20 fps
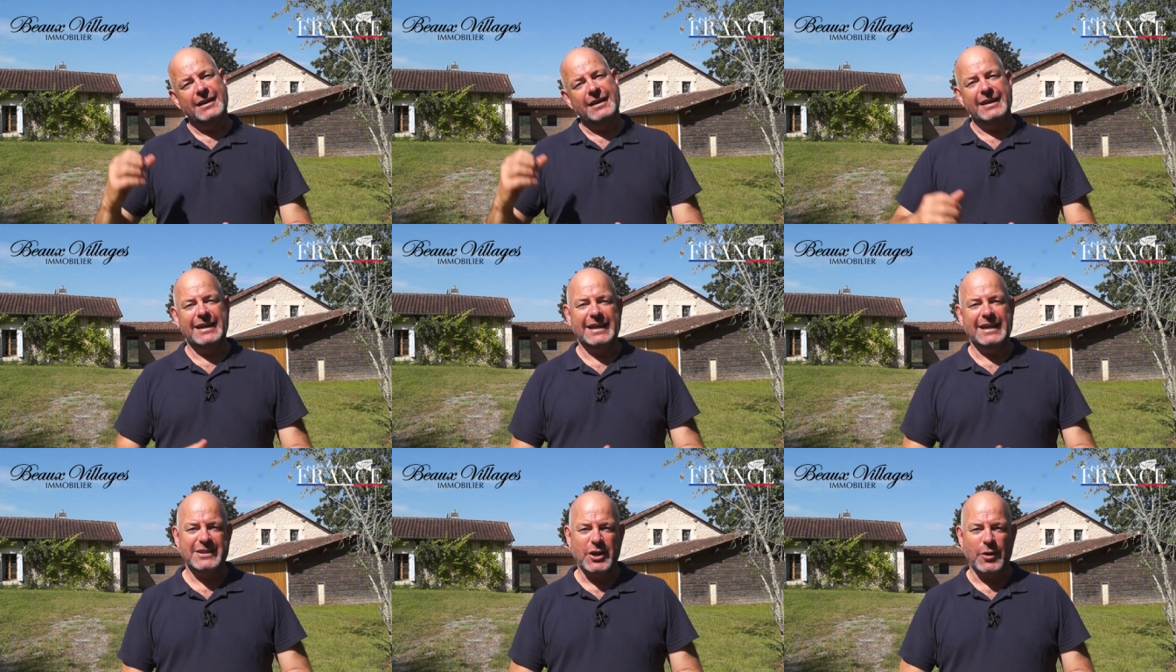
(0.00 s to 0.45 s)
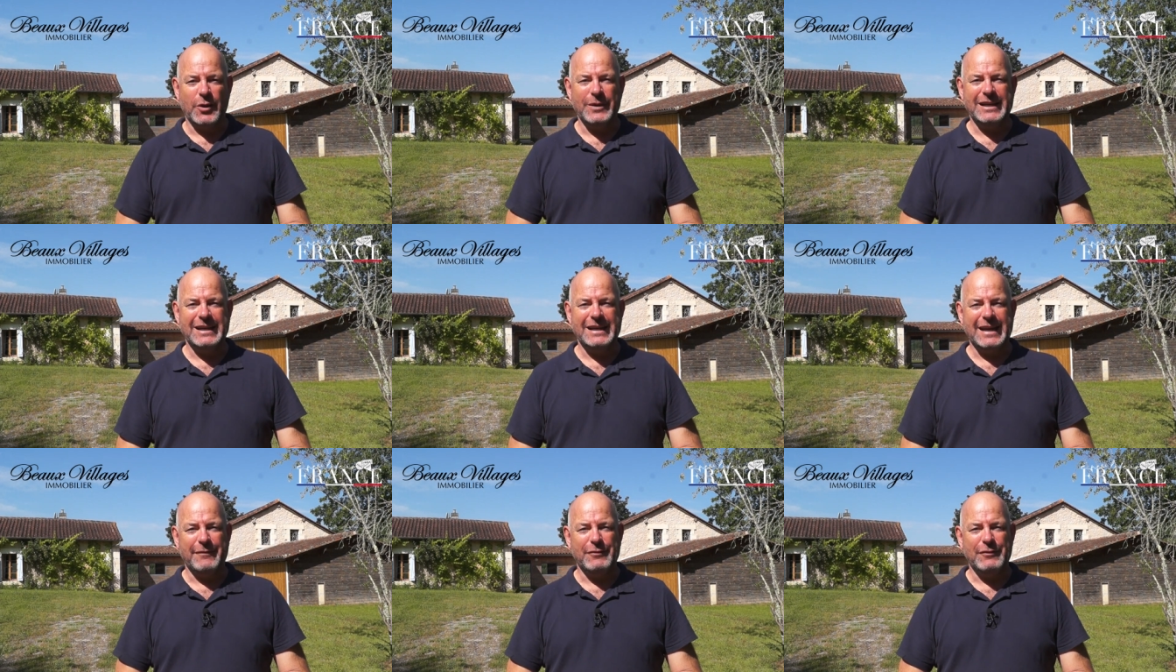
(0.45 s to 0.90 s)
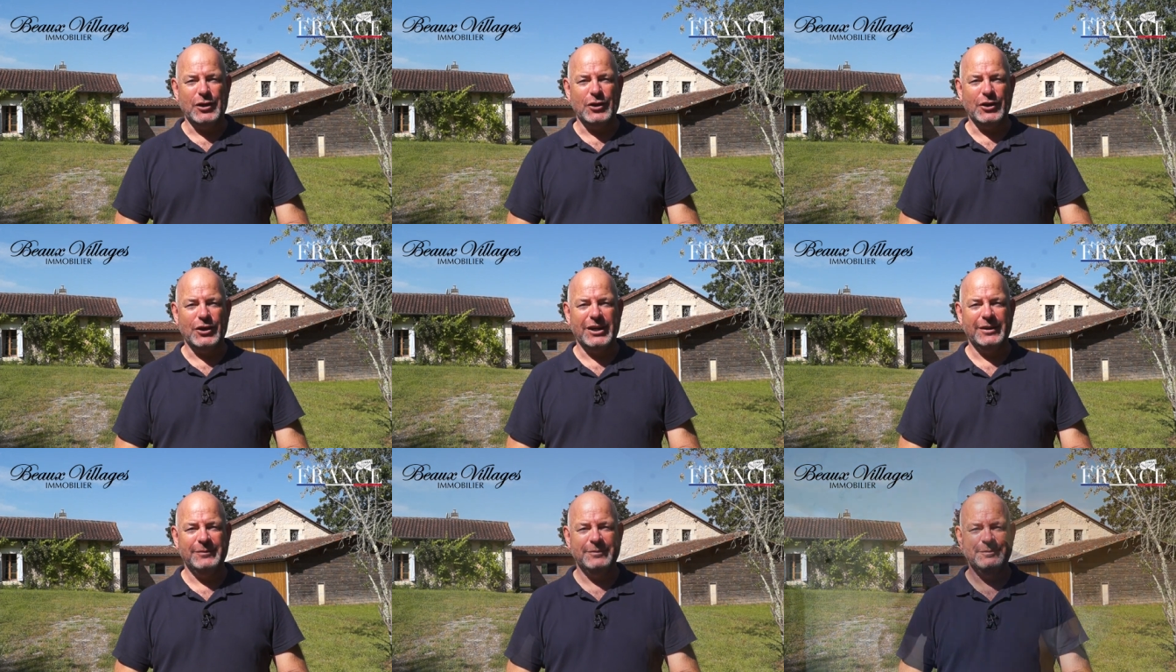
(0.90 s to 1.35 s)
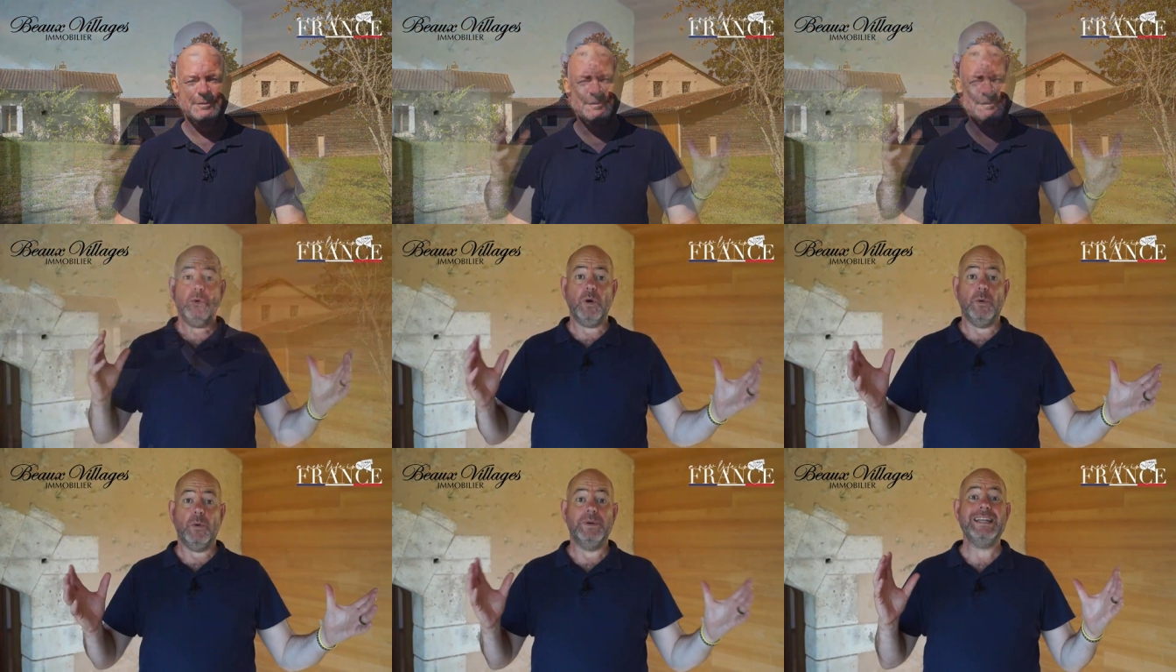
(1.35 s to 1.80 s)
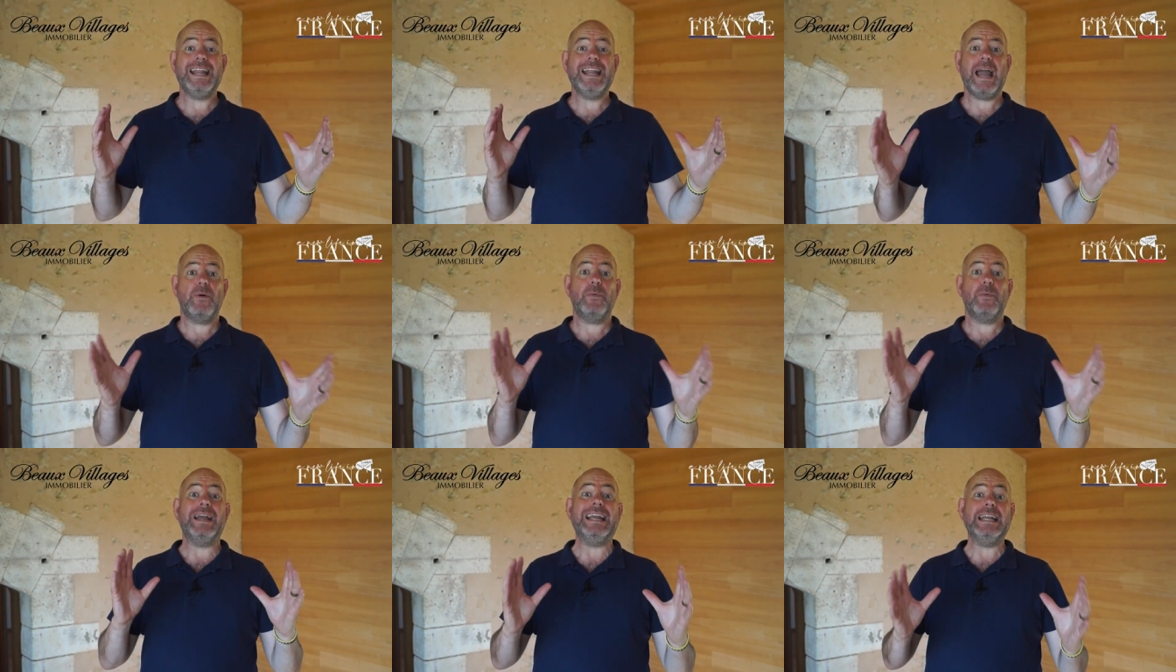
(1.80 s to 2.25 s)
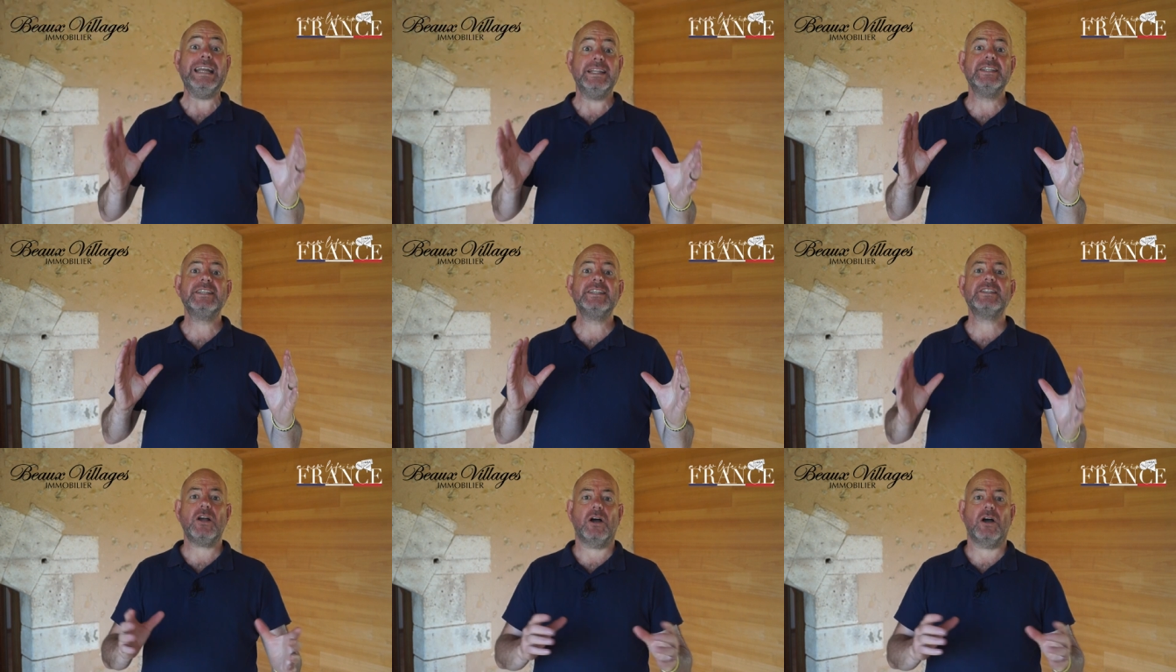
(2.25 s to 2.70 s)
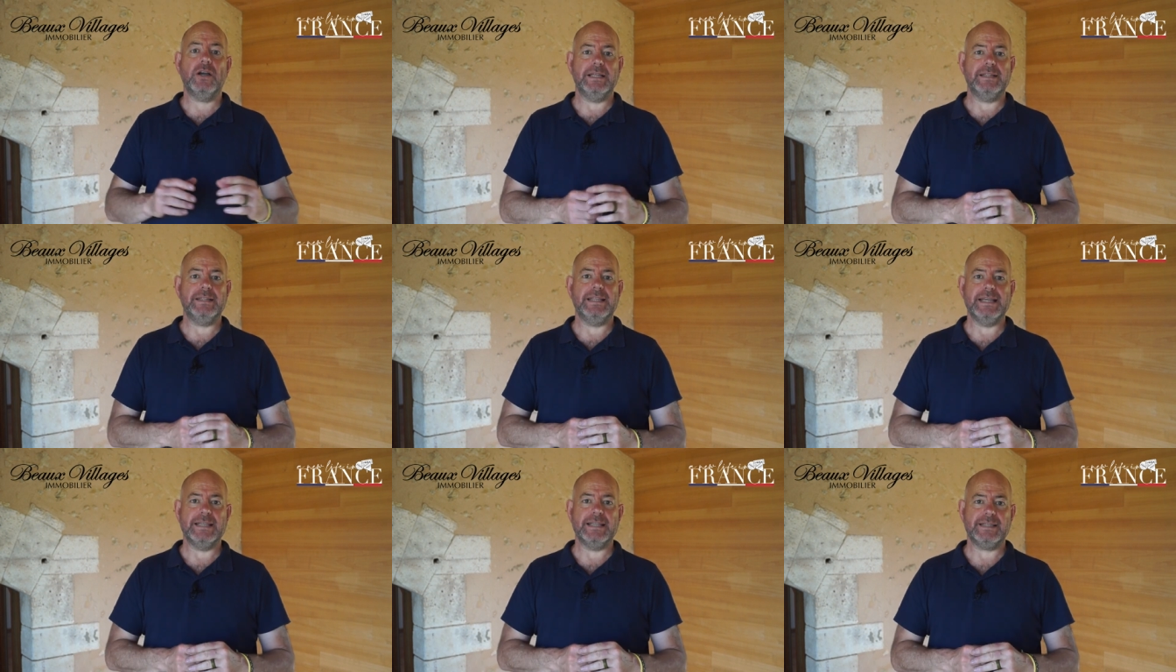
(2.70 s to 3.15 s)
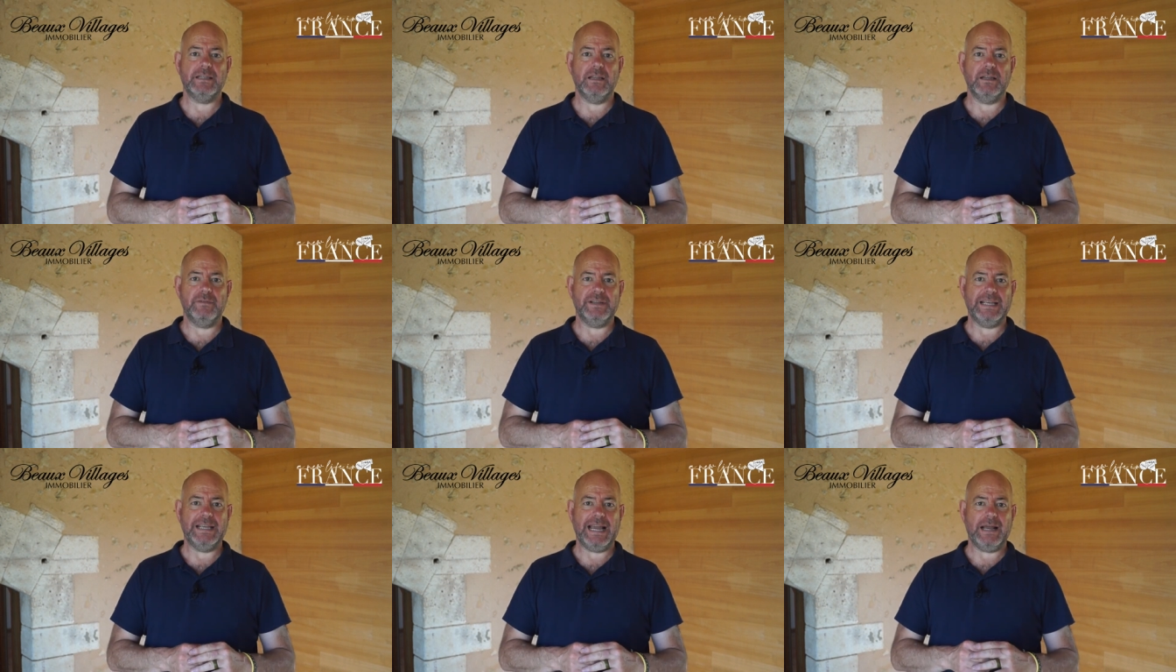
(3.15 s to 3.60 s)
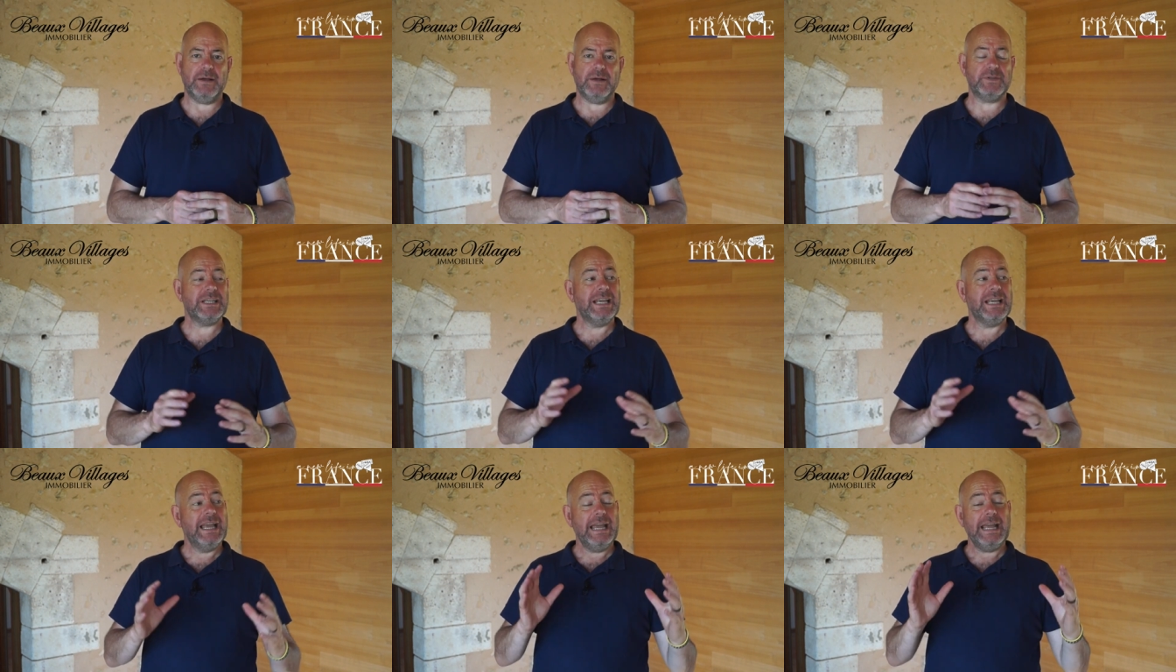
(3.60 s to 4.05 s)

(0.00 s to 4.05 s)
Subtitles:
Let's go in and have a look. Well, we're now inside this lovely house.